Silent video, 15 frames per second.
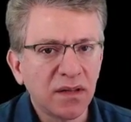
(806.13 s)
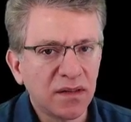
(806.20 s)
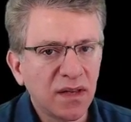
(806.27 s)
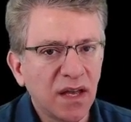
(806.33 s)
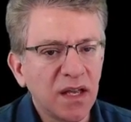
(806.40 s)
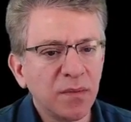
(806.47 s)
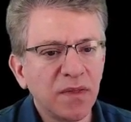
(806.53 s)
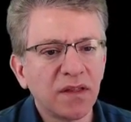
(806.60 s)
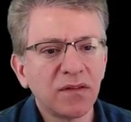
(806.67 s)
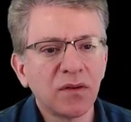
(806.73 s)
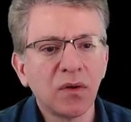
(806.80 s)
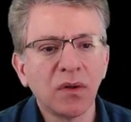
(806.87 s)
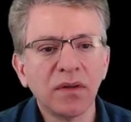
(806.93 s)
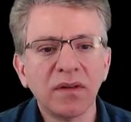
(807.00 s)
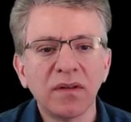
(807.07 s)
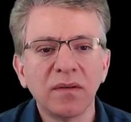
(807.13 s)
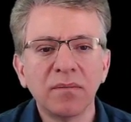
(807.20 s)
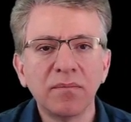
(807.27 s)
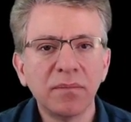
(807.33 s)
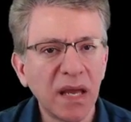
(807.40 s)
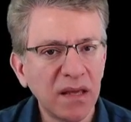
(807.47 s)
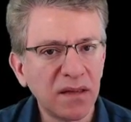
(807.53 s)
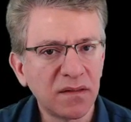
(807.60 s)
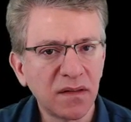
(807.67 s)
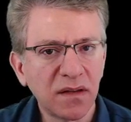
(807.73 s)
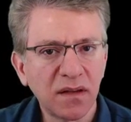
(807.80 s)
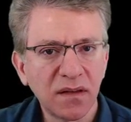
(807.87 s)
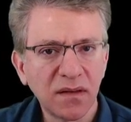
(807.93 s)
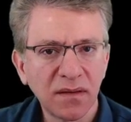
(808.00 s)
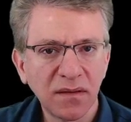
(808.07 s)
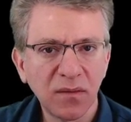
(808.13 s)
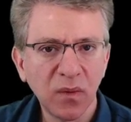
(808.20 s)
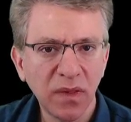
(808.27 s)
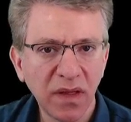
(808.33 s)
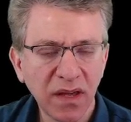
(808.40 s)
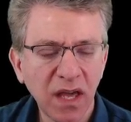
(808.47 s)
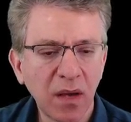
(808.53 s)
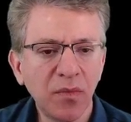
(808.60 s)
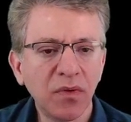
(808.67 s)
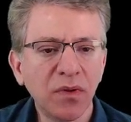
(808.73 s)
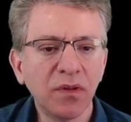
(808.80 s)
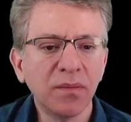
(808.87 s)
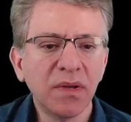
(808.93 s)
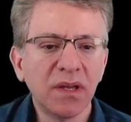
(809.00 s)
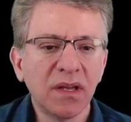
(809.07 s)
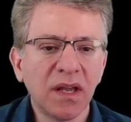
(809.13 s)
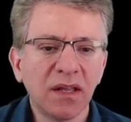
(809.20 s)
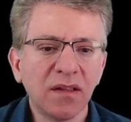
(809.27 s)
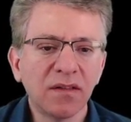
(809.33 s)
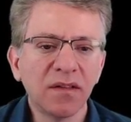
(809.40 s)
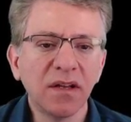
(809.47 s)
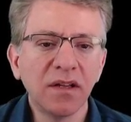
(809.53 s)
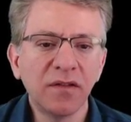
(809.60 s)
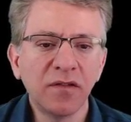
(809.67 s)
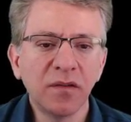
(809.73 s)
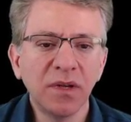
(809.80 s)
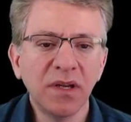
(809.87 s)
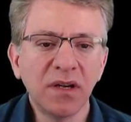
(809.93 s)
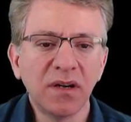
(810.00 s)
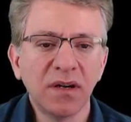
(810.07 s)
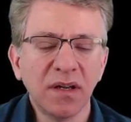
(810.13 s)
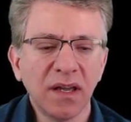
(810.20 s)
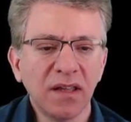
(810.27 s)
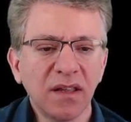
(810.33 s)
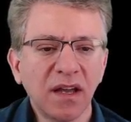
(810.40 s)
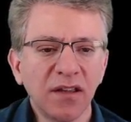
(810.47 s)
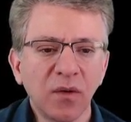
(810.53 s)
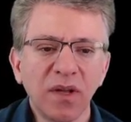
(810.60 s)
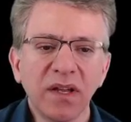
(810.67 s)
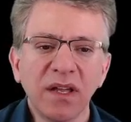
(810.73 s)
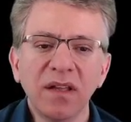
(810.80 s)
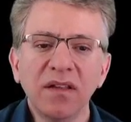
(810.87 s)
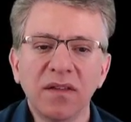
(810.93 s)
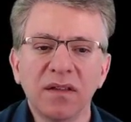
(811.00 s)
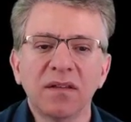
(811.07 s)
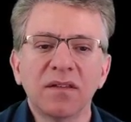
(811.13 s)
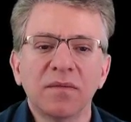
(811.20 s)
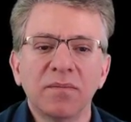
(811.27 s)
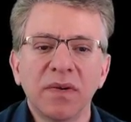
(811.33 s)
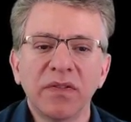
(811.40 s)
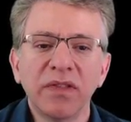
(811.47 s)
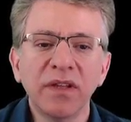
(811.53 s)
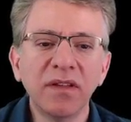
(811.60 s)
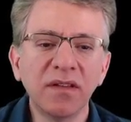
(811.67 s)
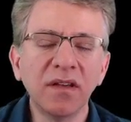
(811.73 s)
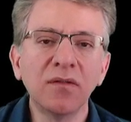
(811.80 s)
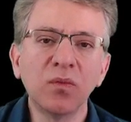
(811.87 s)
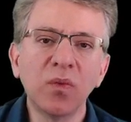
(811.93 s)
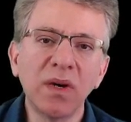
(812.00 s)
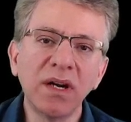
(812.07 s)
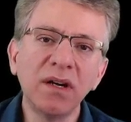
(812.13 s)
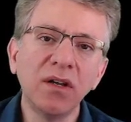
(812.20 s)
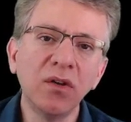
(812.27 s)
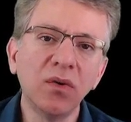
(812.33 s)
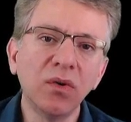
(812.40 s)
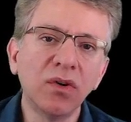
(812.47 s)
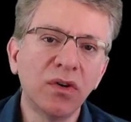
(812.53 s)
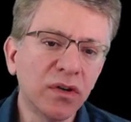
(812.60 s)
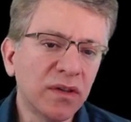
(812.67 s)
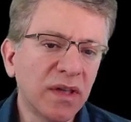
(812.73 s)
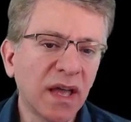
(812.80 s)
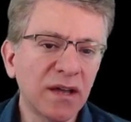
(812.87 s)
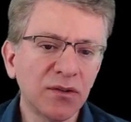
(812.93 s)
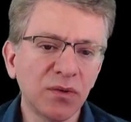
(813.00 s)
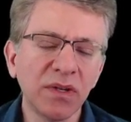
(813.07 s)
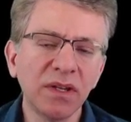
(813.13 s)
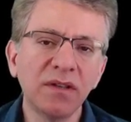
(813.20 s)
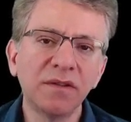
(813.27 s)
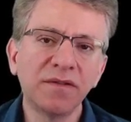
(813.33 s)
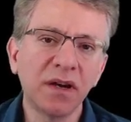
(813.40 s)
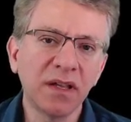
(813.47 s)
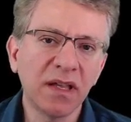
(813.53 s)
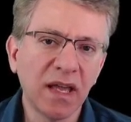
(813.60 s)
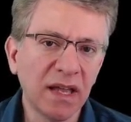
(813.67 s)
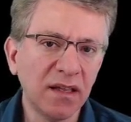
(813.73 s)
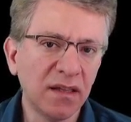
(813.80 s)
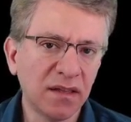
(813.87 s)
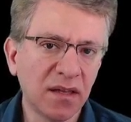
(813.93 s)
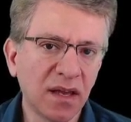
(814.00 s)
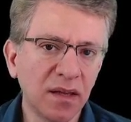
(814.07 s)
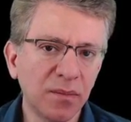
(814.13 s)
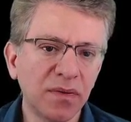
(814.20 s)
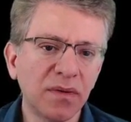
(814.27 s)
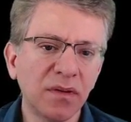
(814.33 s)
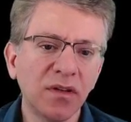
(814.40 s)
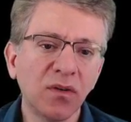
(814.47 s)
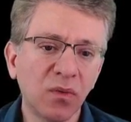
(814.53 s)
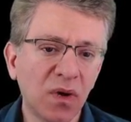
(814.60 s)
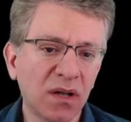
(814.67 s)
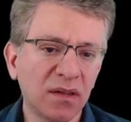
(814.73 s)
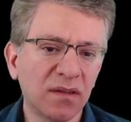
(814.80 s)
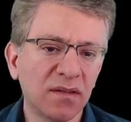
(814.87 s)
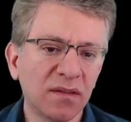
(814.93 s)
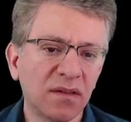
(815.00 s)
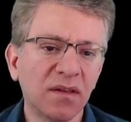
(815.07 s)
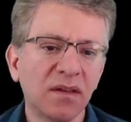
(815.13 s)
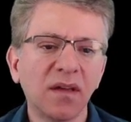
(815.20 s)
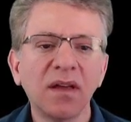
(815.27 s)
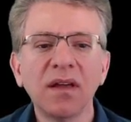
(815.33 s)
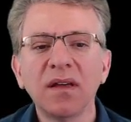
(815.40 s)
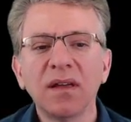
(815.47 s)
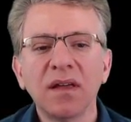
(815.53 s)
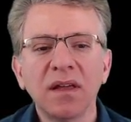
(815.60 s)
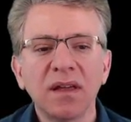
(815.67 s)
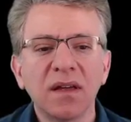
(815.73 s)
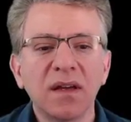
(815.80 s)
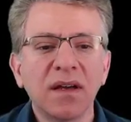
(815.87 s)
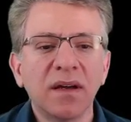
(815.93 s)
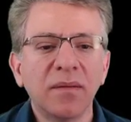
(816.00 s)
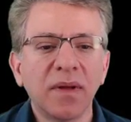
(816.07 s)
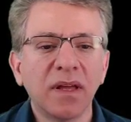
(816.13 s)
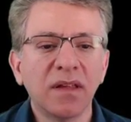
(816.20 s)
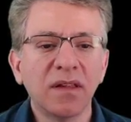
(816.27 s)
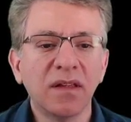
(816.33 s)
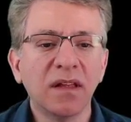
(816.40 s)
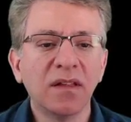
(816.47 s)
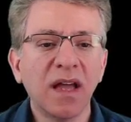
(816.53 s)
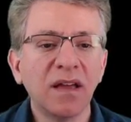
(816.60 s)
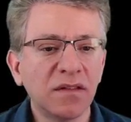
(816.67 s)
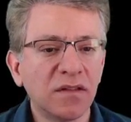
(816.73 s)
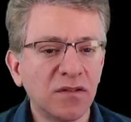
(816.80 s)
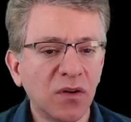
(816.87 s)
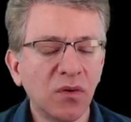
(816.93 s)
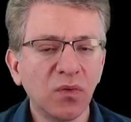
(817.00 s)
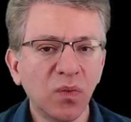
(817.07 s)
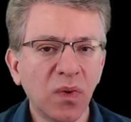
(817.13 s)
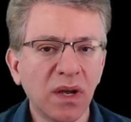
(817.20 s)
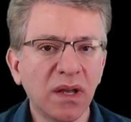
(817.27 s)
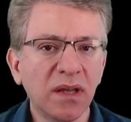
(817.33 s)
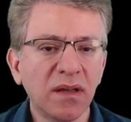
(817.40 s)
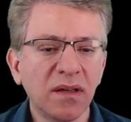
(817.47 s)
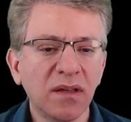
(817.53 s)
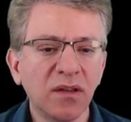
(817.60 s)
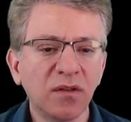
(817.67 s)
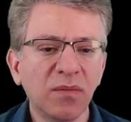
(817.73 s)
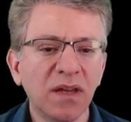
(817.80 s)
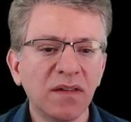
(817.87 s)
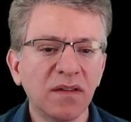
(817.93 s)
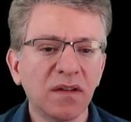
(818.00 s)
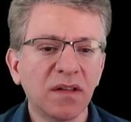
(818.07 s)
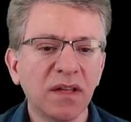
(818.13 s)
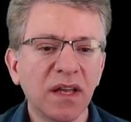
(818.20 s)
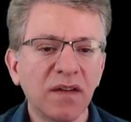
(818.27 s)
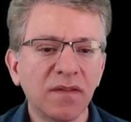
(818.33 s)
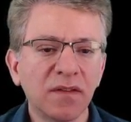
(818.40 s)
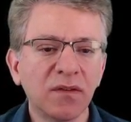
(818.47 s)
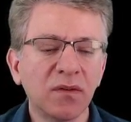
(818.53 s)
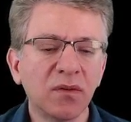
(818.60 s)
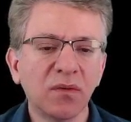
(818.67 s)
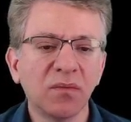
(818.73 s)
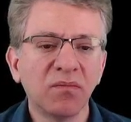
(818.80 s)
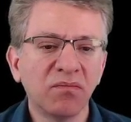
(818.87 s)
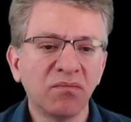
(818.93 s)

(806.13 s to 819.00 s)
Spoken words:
type that's called basic, with a capital B, and it's linked from here. And I don't want to get into this, but this is where you could actually define any type you want. It has its own way. You basically have to